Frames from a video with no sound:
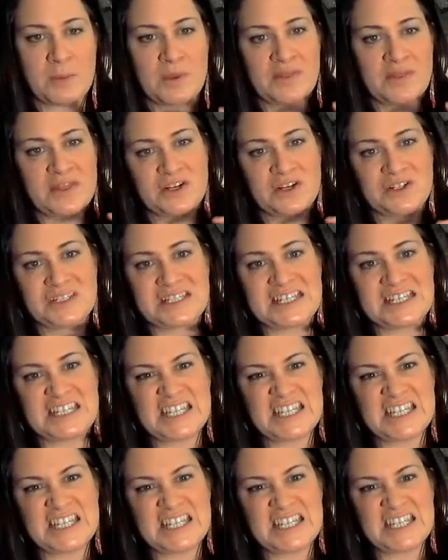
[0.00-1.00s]
but there's
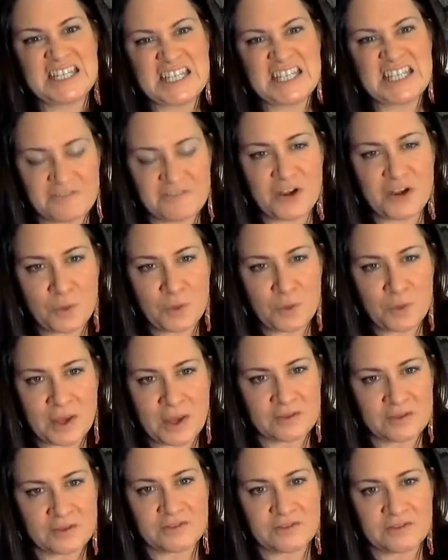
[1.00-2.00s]
still a fair amount
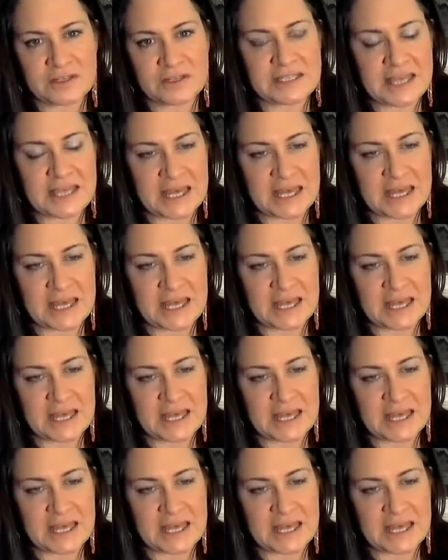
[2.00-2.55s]
of insanity